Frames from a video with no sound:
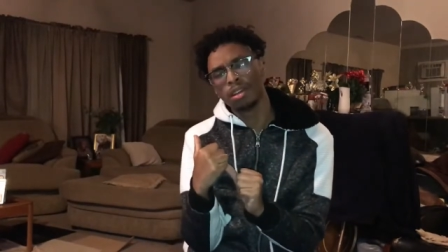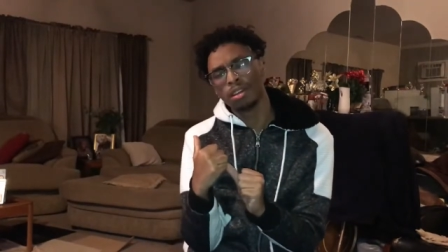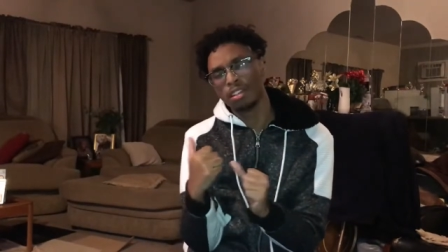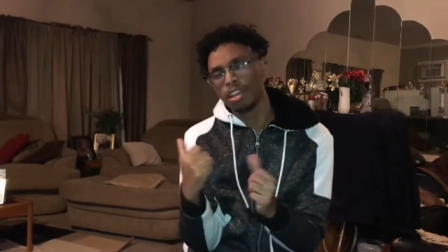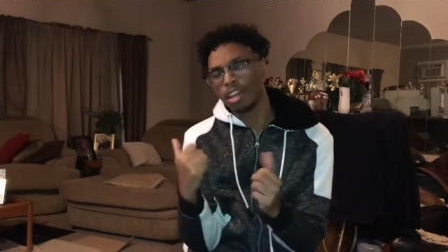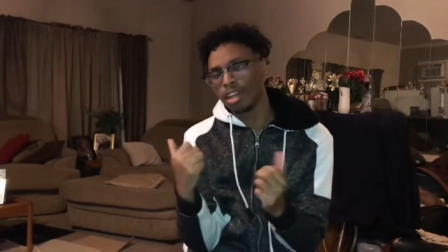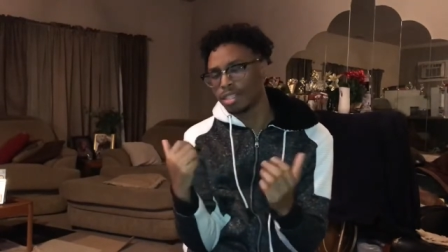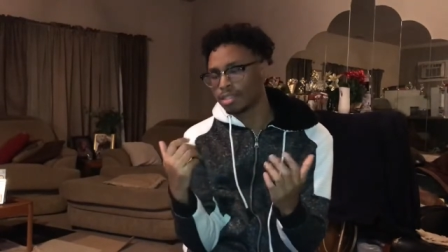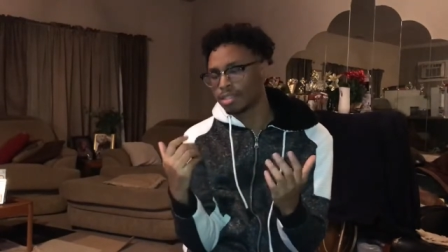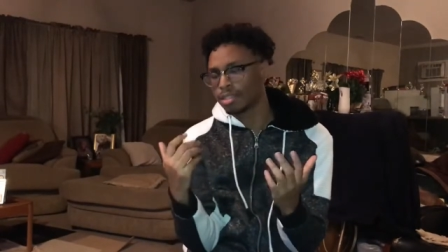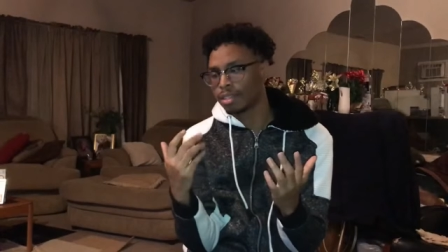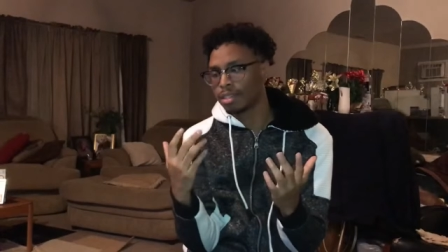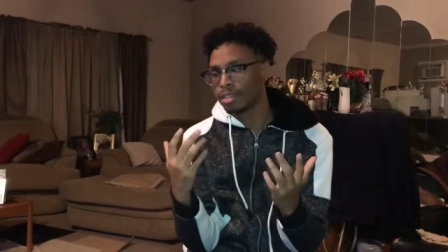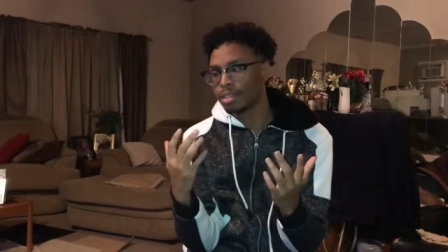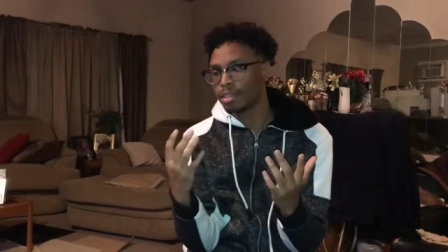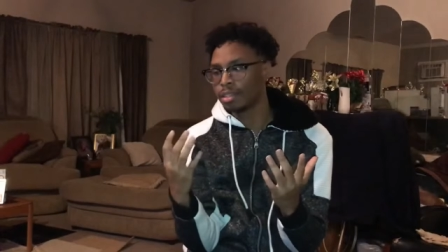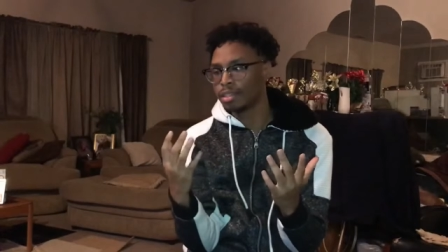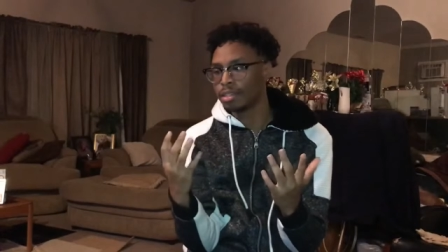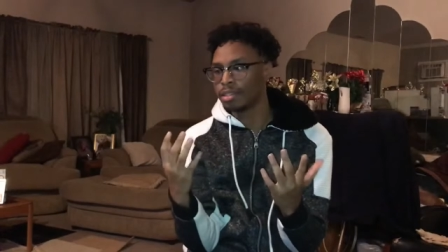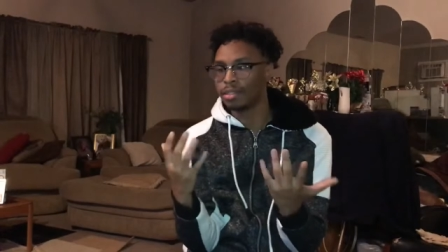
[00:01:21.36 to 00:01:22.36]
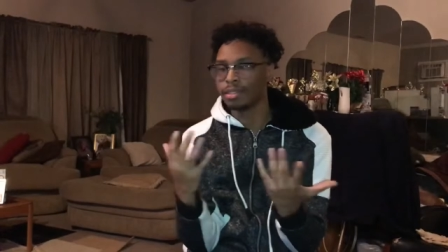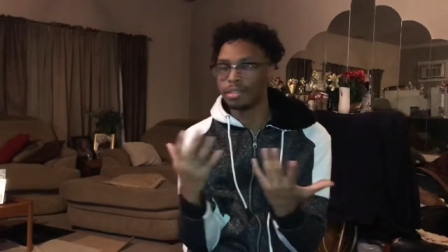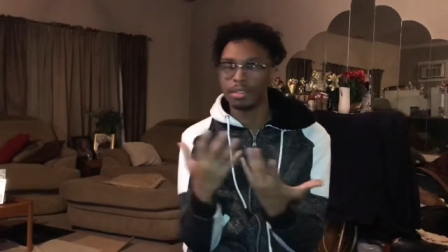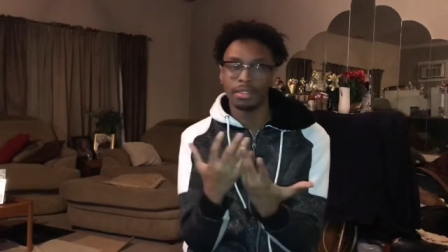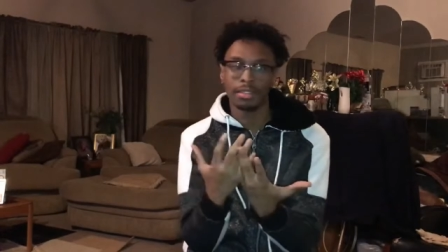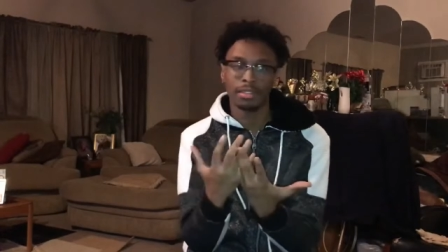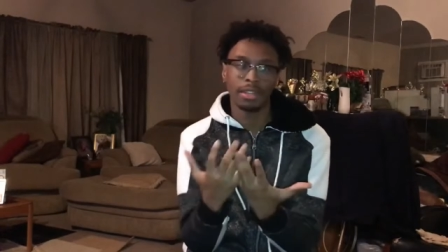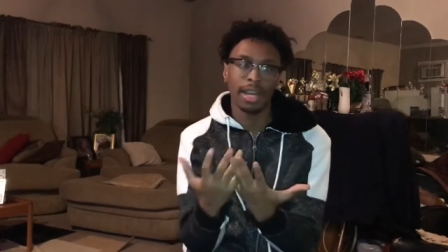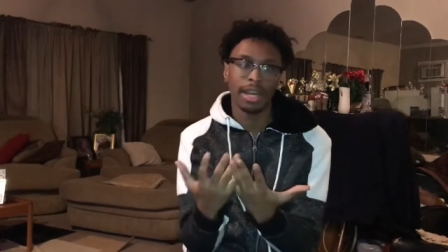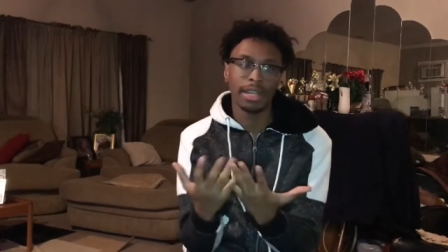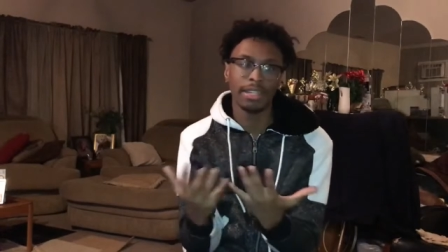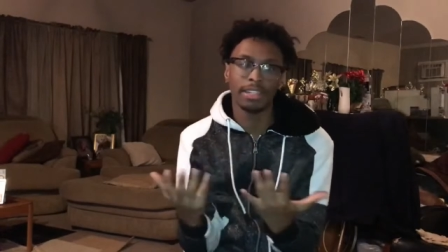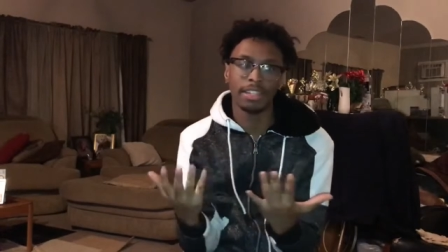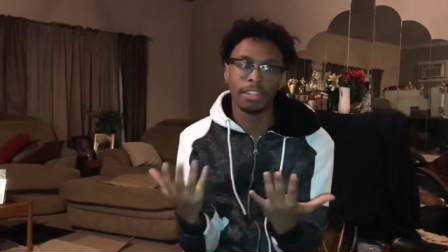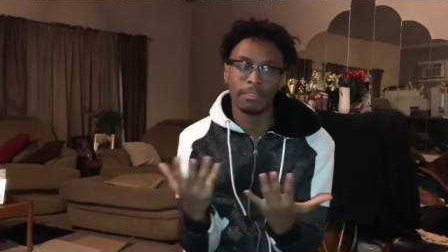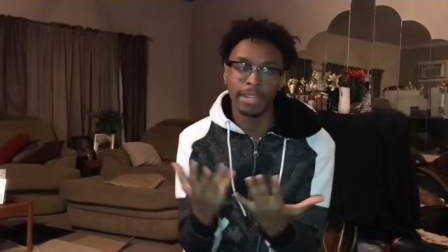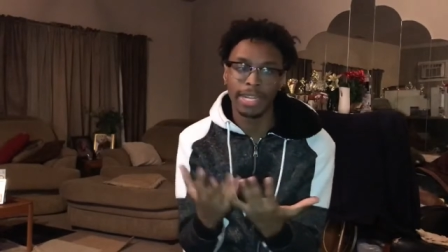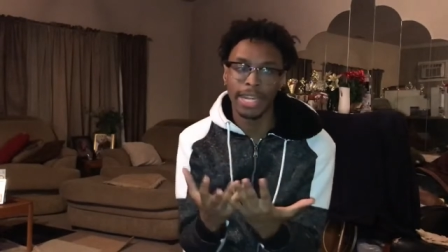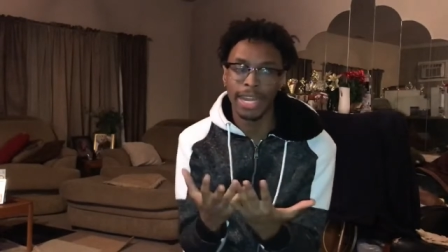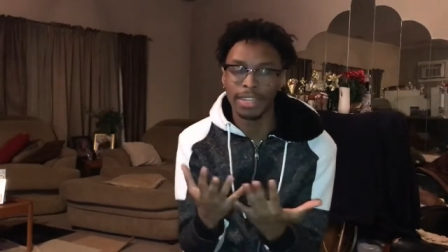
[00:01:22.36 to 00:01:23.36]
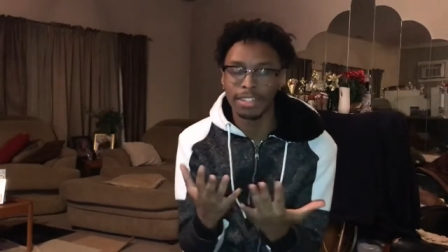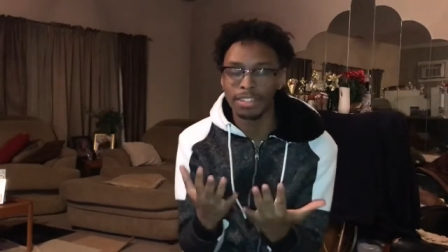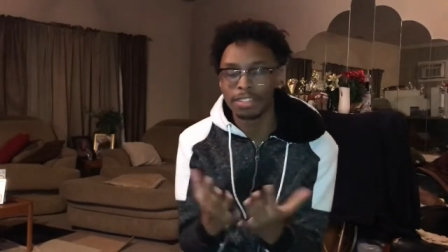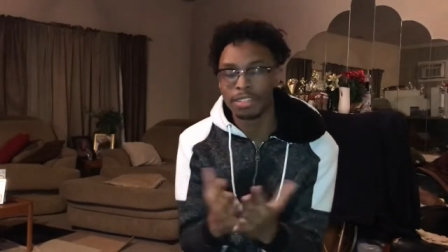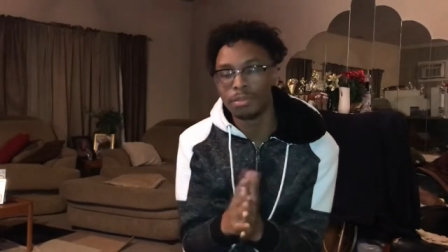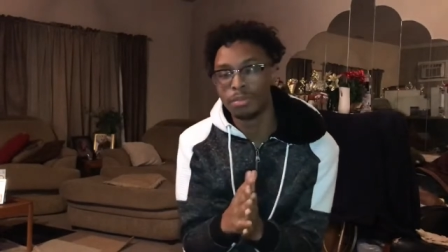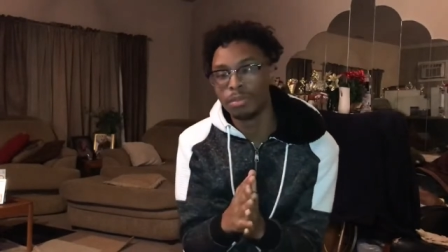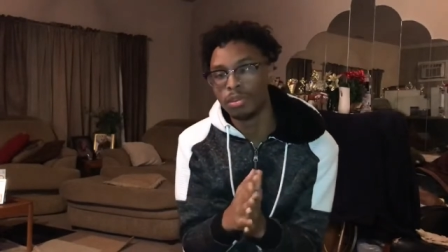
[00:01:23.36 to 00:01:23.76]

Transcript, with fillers: y'all said I need to react to some